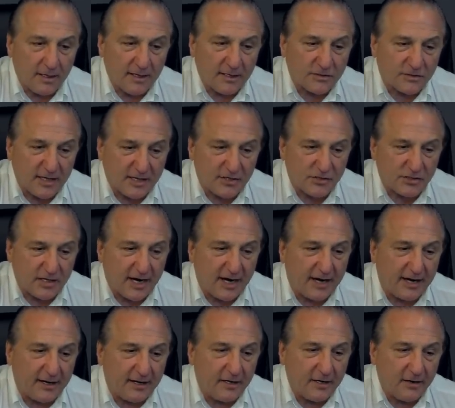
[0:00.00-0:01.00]
as they
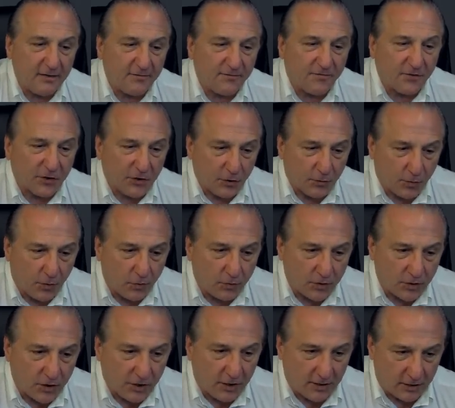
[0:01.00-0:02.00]
say, for your
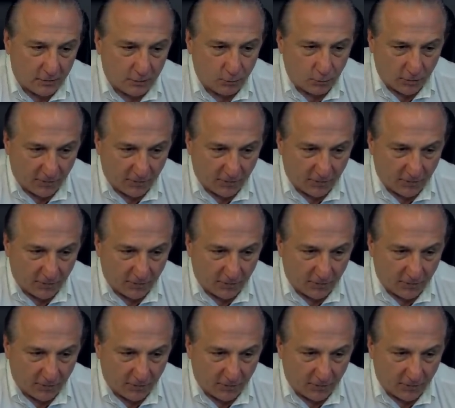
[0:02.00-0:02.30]
own good.